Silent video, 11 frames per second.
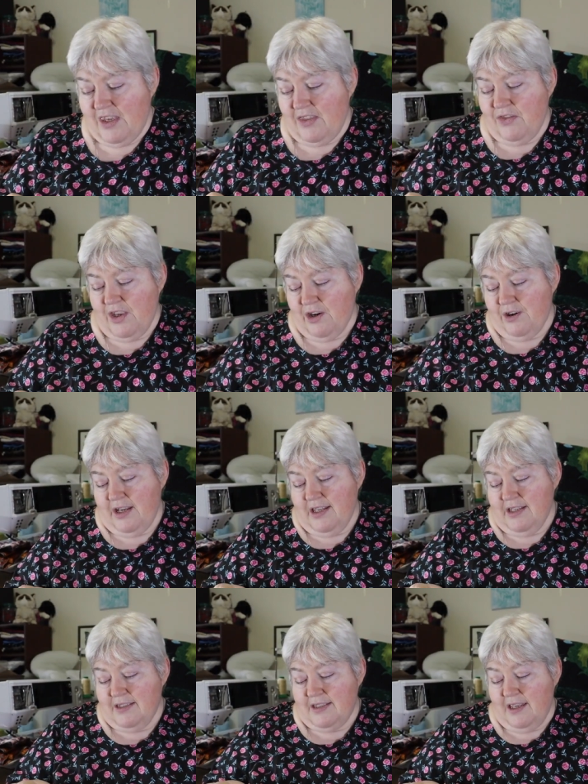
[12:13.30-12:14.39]
then there
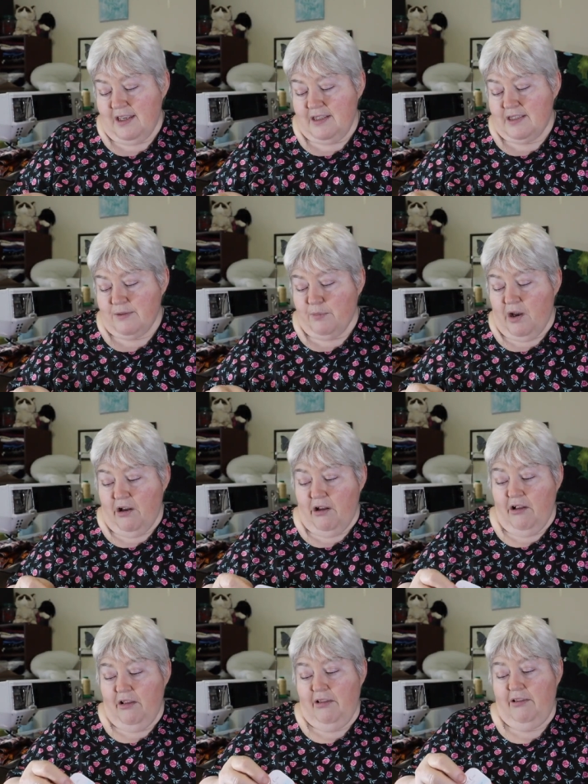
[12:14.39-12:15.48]
is a
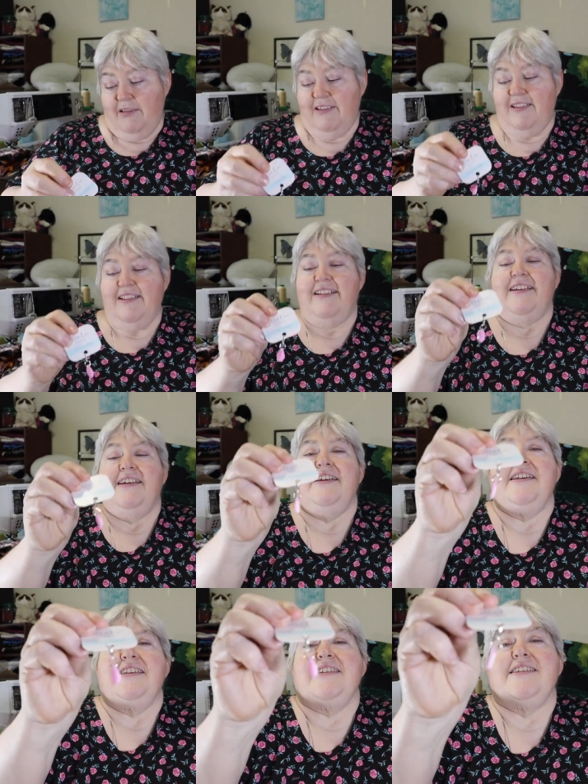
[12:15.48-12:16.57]
small
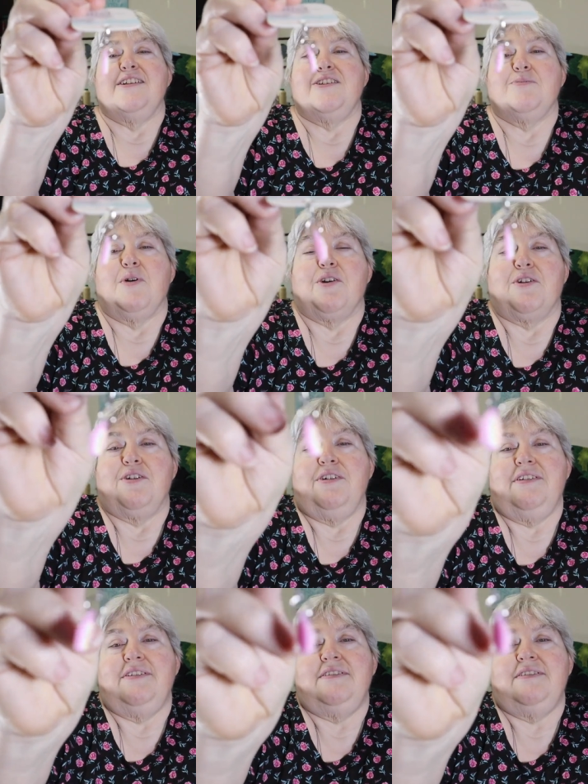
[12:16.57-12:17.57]
stitch marker.